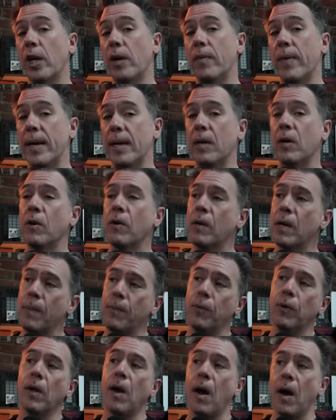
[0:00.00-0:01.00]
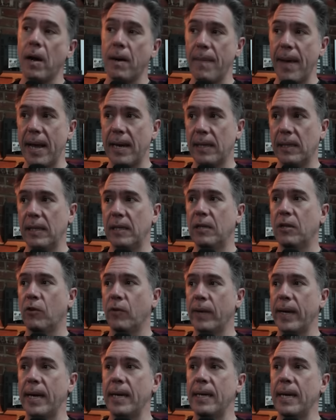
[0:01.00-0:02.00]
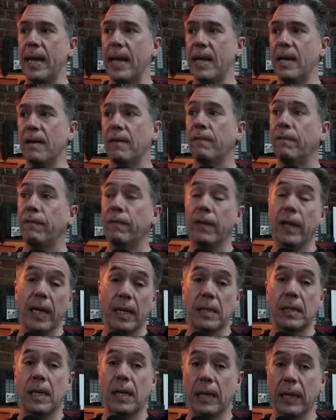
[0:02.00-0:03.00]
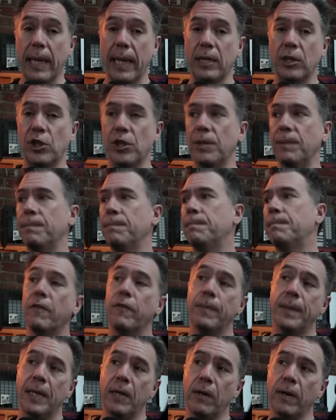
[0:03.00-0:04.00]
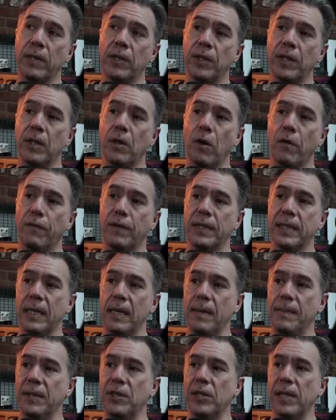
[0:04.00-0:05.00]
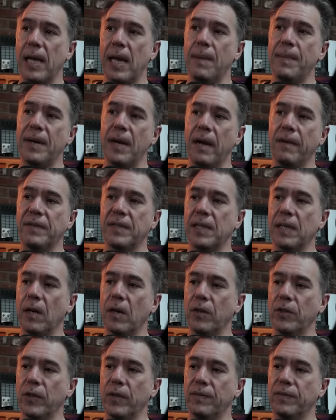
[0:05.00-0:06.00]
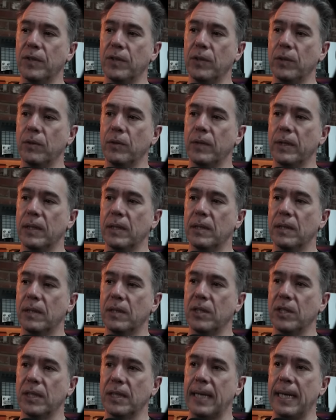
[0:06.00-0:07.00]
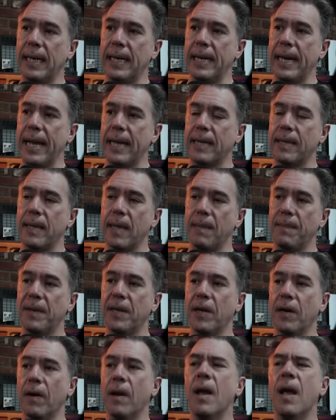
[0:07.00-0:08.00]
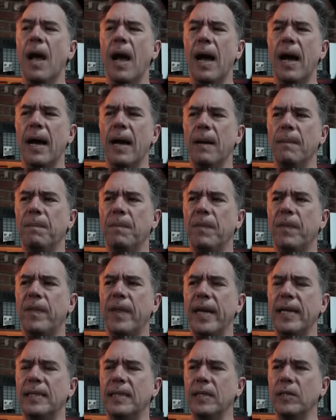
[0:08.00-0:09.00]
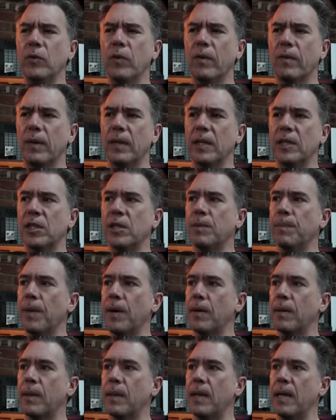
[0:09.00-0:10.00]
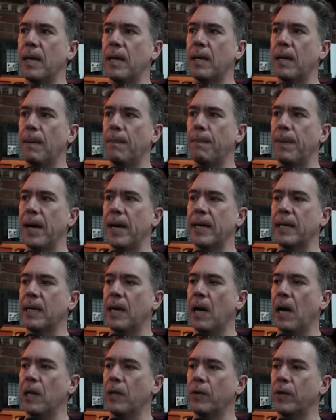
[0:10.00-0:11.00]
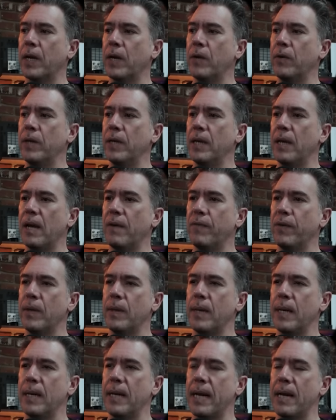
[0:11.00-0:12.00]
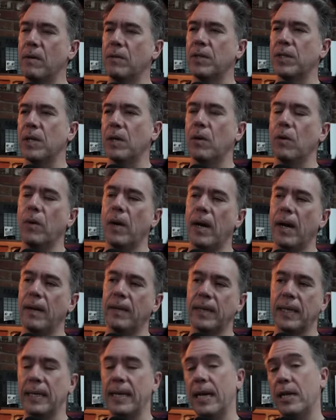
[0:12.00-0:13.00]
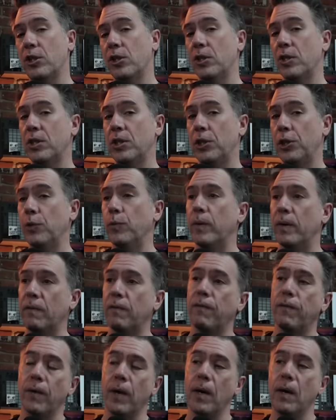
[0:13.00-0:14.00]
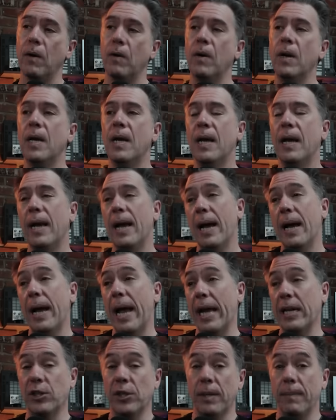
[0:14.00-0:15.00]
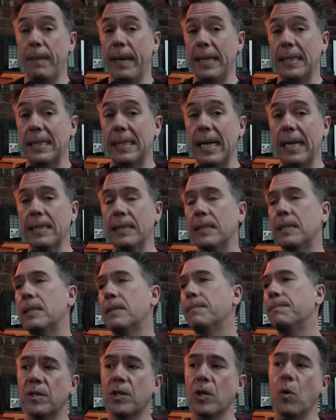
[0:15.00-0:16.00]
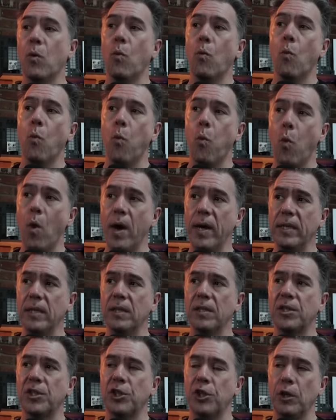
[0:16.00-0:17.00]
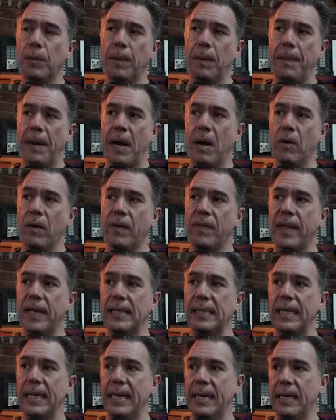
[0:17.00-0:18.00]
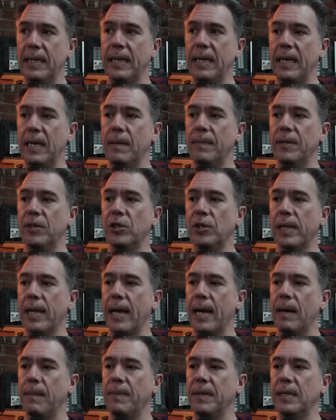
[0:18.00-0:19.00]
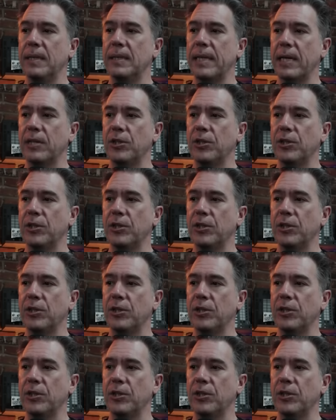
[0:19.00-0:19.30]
Generating her up will automatically create a flux collection. From here, I took it over to Image Lab, and obviously all you have to do is just connect them here. Um, they did do a really smart thing by color coding everything now, so uh, connections to and fro uh, actually make sense. So one superpower that's in Image Lab is